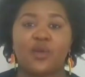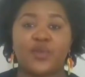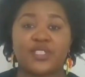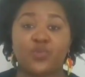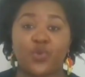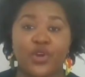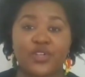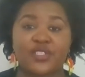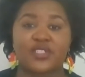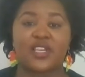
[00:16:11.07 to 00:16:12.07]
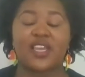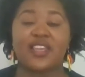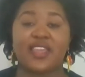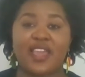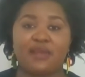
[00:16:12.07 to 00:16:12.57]
was it worse
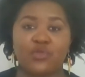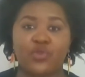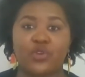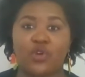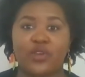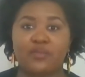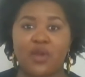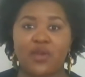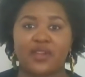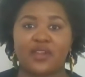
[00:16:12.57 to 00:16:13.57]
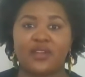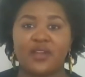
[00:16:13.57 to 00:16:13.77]
in Cameroon or in America?